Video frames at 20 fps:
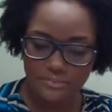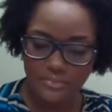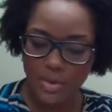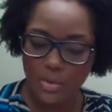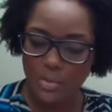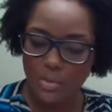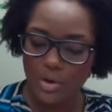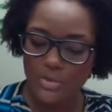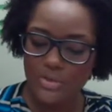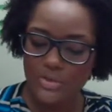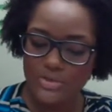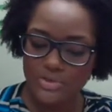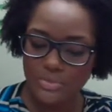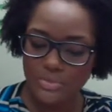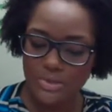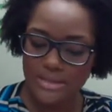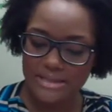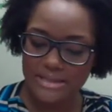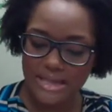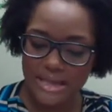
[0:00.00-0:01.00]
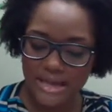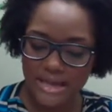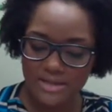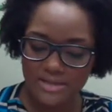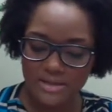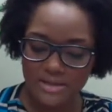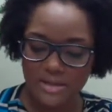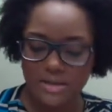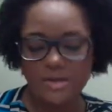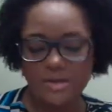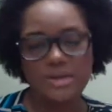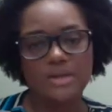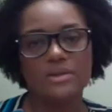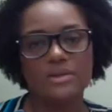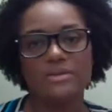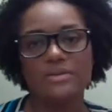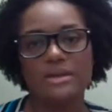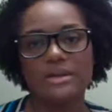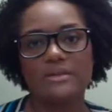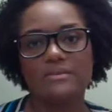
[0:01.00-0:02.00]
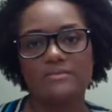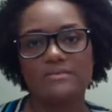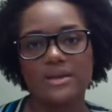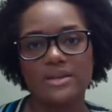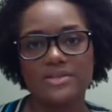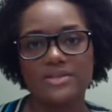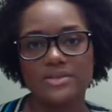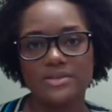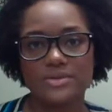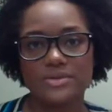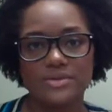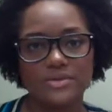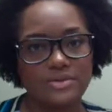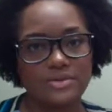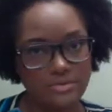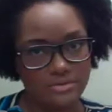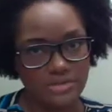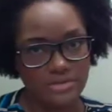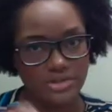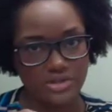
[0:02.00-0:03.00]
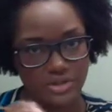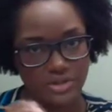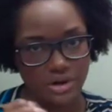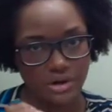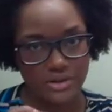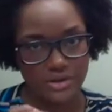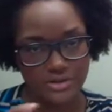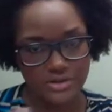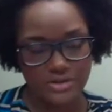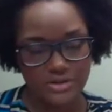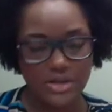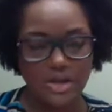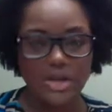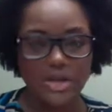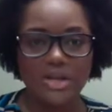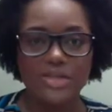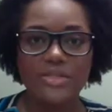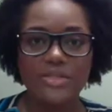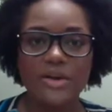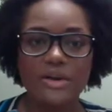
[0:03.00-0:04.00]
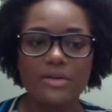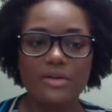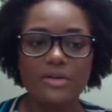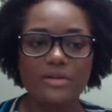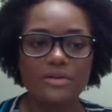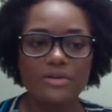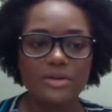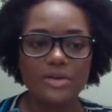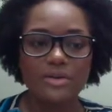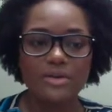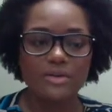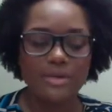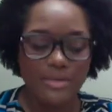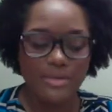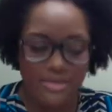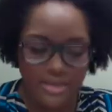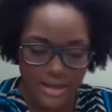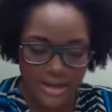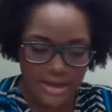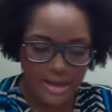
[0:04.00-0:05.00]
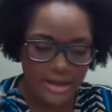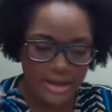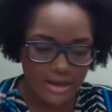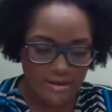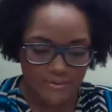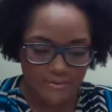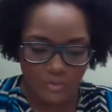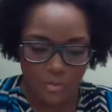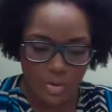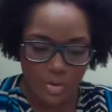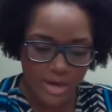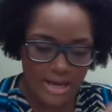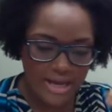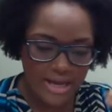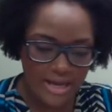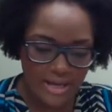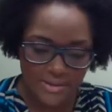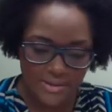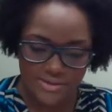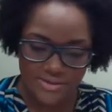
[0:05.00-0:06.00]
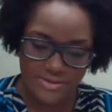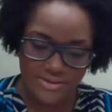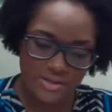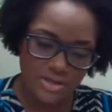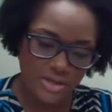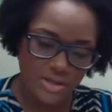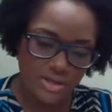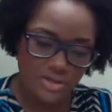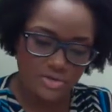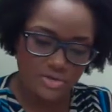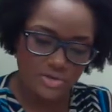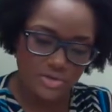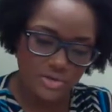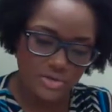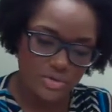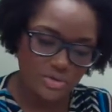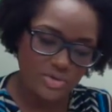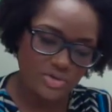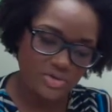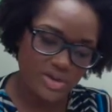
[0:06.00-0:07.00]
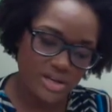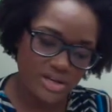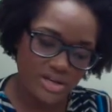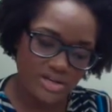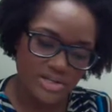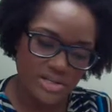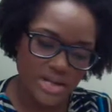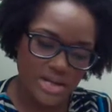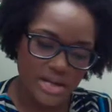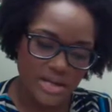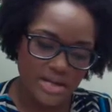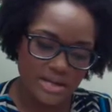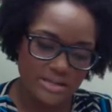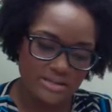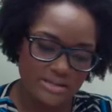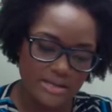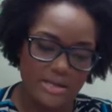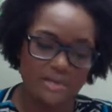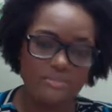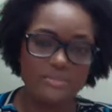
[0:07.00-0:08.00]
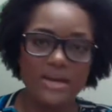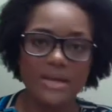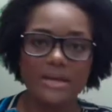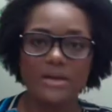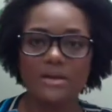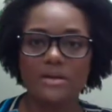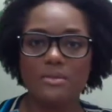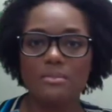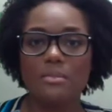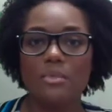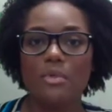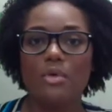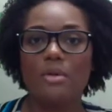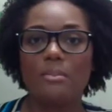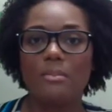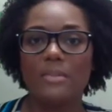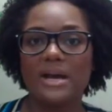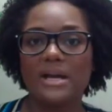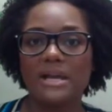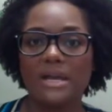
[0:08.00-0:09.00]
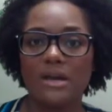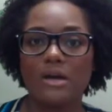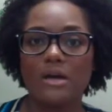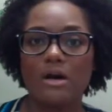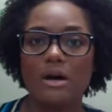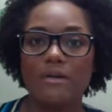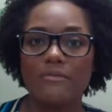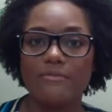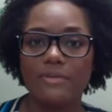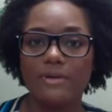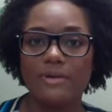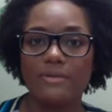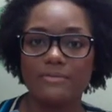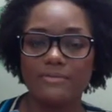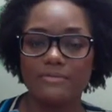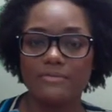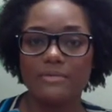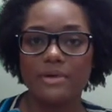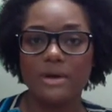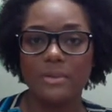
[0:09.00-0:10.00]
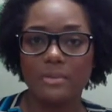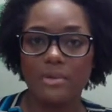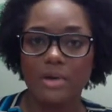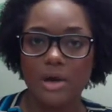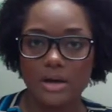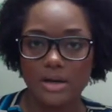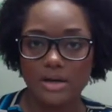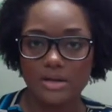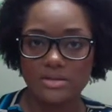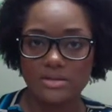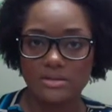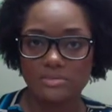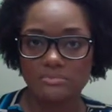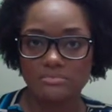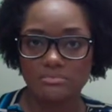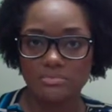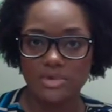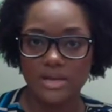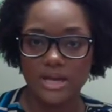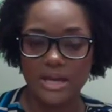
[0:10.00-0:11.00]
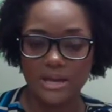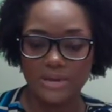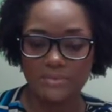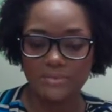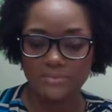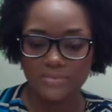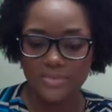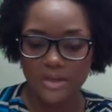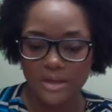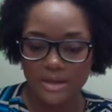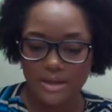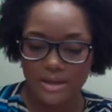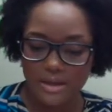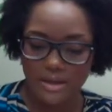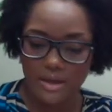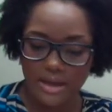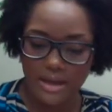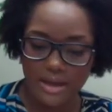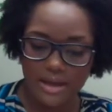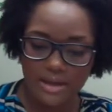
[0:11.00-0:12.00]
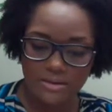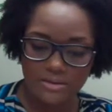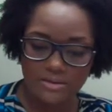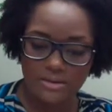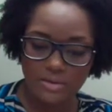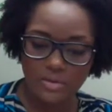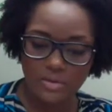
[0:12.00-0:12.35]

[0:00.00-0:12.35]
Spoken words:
while they're doing that, the investors, the sharks, they're thinking of ways to strategize and make more money off of a product. Okay. And